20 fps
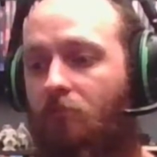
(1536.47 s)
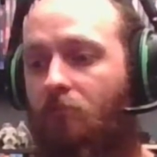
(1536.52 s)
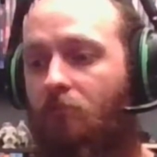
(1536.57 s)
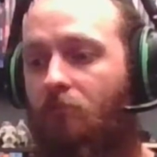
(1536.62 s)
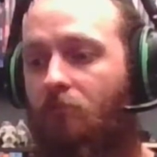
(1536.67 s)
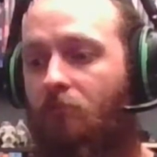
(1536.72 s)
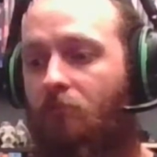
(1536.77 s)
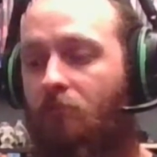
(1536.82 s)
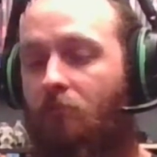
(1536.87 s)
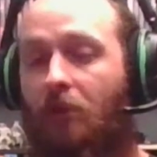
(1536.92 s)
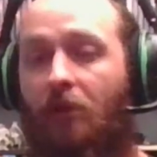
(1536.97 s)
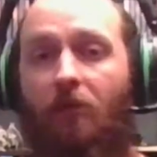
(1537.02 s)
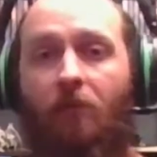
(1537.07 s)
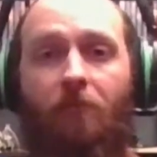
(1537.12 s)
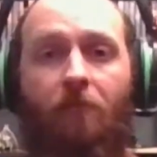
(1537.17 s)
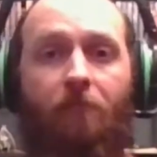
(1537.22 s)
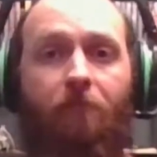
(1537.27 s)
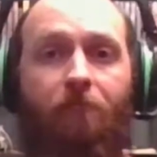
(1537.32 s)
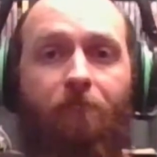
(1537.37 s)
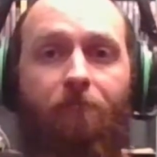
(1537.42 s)
yeah,
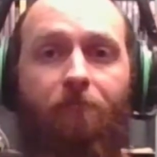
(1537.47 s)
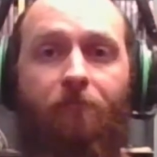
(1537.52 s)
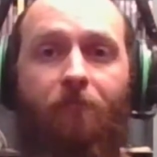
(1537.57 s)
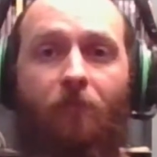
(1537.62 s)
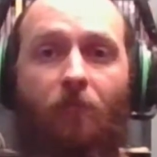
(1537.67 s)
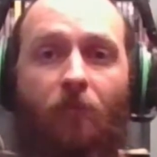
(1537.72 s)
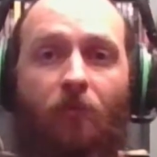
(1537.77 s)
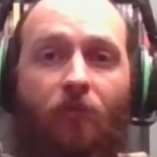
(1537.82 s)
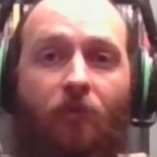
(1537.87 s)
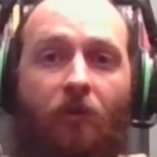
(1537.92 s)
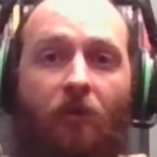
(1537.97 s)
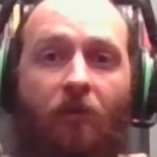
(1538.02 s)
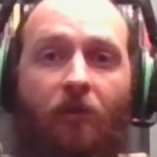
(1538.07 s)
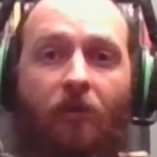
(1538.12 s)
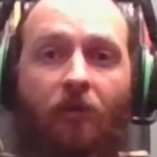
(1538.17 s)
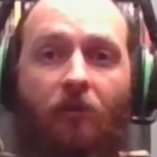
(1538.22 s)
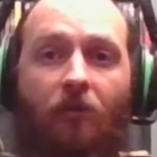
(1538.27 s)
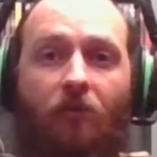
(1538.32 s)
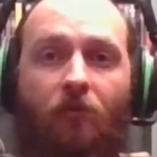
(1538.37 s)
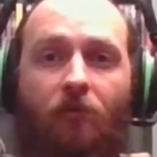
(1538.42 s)
we'll see how that
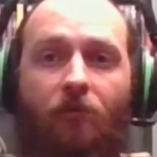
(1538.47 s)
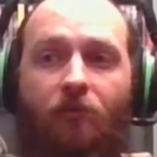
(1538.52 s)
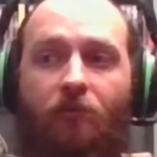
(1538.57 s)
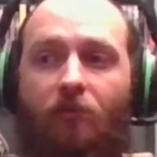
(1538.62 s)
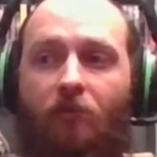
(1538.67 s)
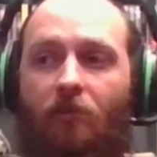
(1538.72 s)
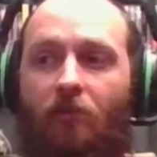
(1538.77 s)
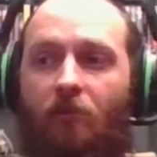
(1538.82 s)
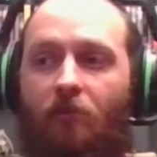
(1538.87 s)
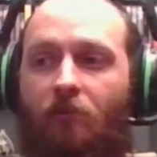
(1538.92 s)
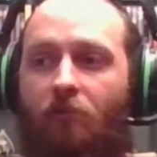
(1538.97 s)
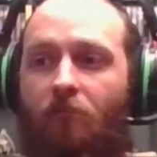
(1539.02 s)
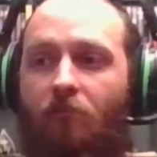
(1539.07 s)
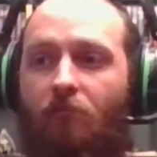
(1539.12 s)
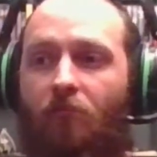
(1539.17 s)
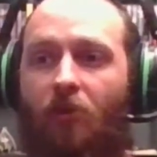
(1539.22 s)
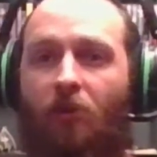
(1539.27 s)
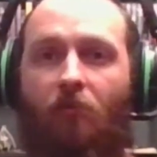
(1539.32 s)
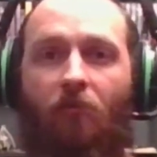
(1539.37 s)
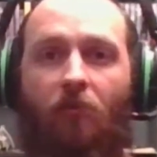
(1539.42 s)
goes.
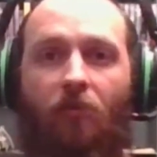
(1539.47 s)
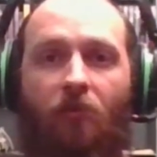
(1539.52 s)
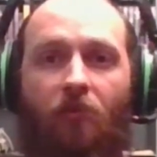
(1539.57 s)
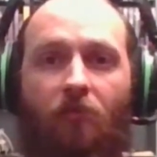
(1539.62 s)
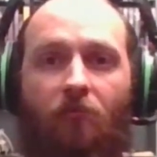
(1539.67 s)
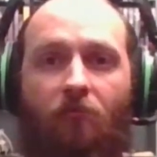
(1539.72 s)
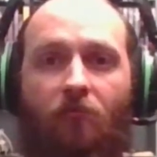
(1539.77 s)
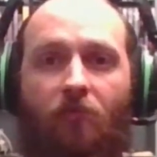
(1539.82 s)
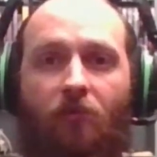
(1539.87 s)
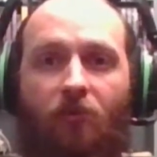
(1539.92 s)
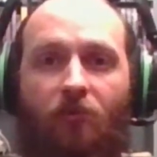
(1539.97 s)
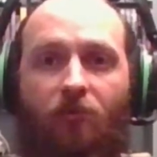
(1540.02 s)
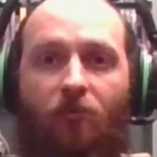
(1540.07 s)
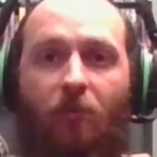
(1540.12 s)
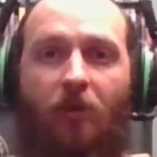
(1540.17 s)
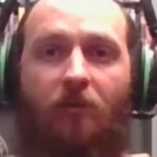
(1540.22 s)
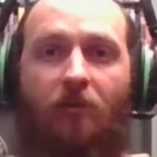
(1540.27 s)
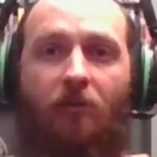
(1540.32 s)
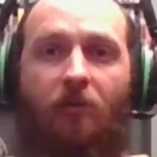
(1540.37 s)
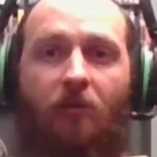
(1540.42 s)
Not really
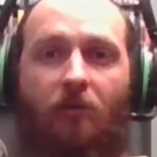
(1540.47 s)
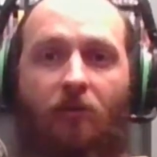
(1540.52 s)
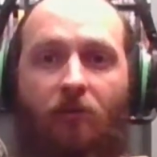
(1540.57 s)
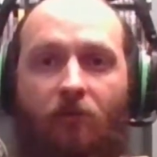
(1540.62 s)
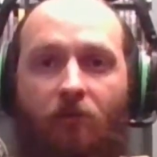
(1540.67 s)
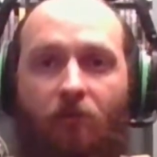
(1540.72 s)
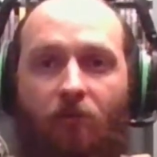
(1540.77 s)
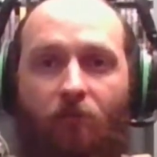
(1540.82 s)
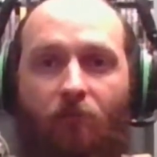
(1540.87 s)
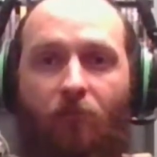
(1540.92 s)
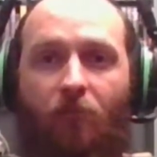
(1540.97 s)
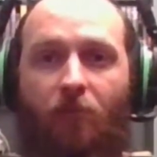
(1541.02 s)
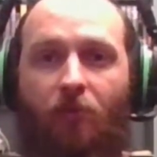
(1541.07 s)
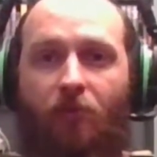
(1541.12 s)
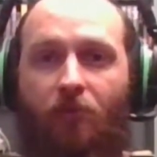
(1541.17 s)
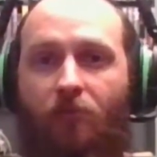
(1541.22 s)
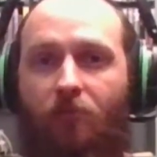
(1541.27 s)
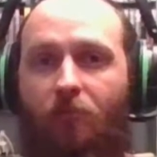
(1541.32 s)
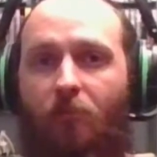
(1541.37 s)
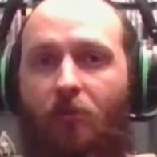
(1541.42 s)
expecting anything from
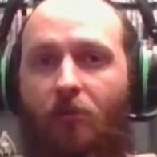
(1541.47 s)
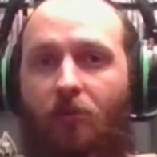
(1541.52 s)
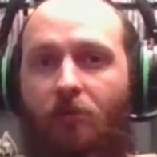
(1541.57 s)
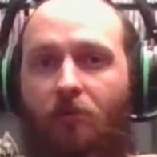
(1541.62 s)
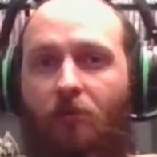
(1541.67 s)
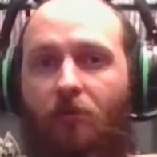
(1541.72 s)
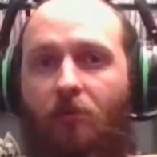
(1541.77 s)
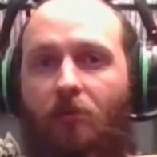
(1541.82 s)
this, but